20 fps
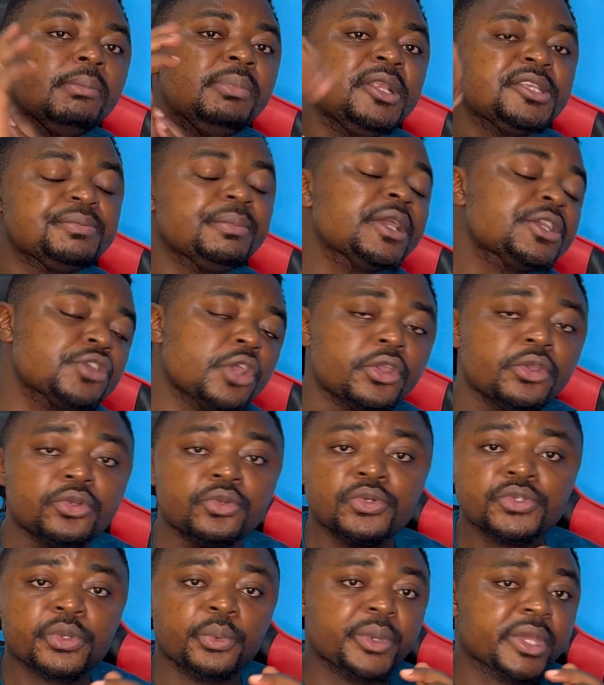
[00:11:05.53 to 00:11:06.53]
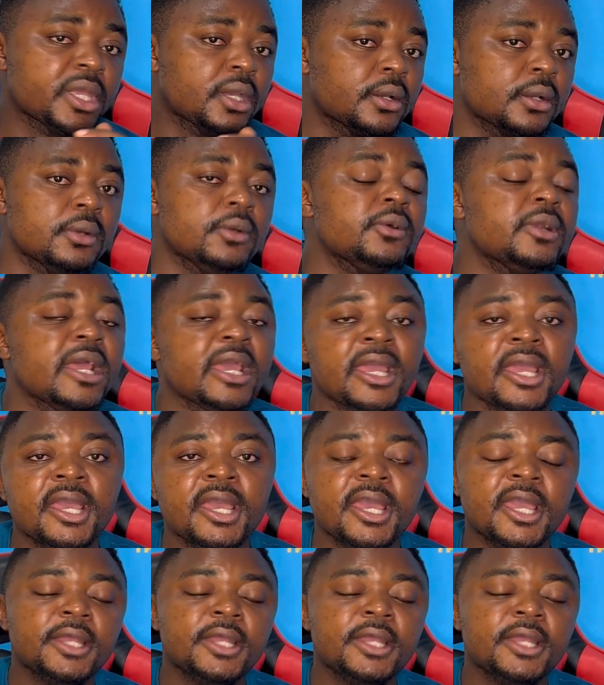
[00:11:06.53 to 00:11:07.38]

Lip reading: please make sure you do so we can go there